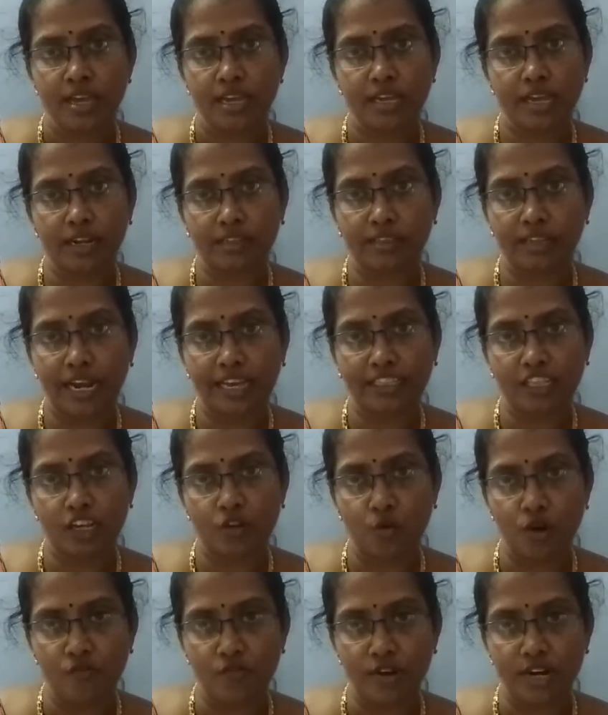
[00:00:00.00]
Like that,
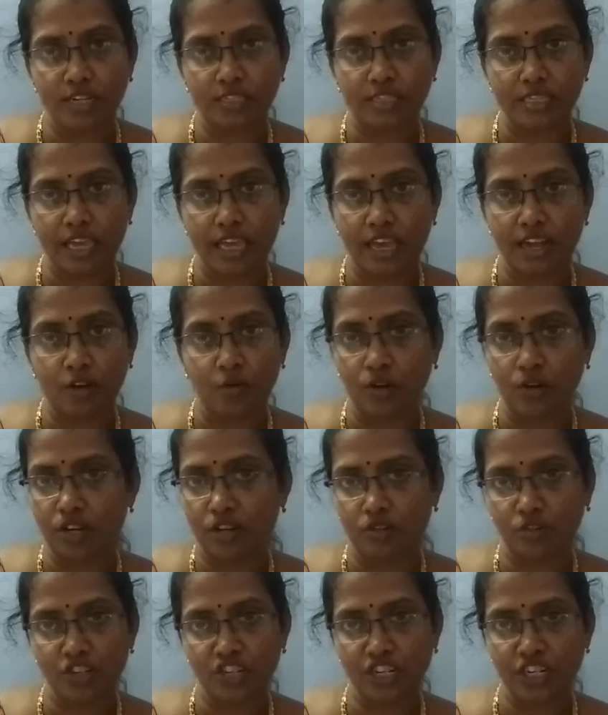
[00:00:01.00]
one word is there,
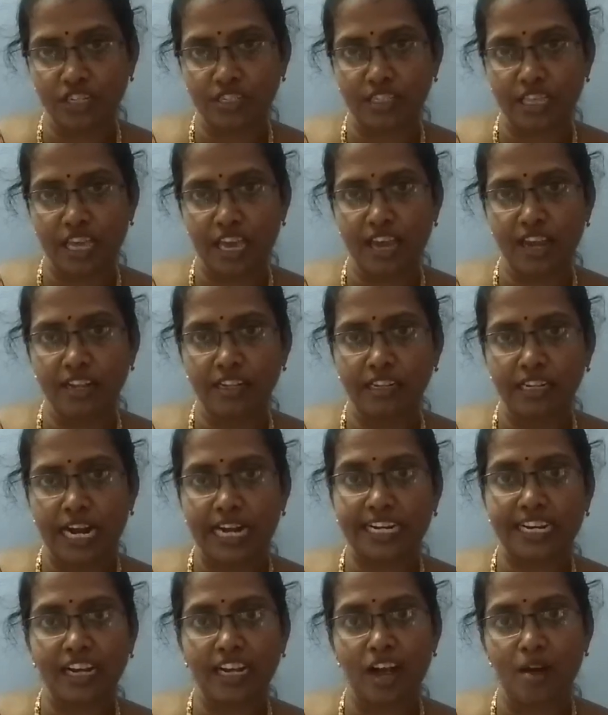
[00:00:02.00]
one question is there,
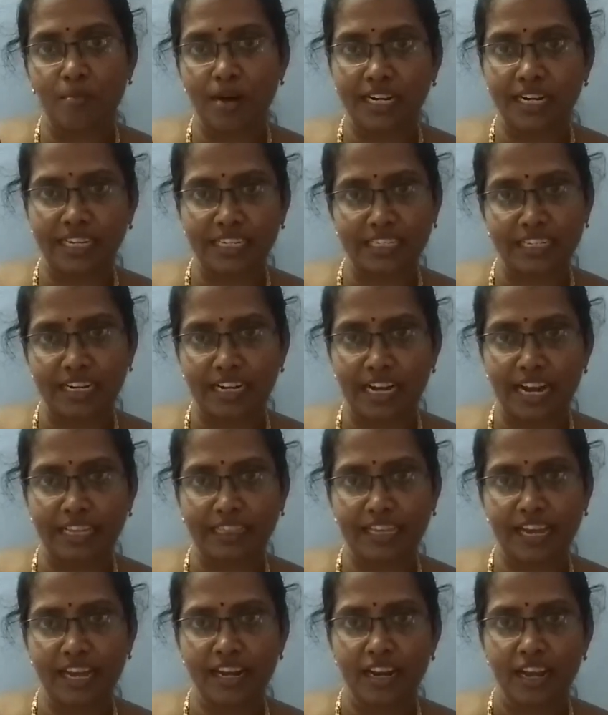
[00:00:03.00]
Atacama desert
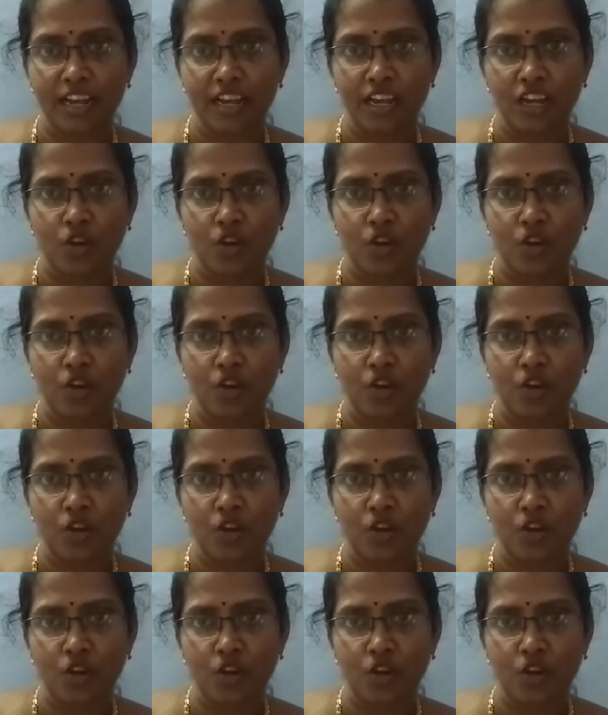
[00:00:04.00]
like that.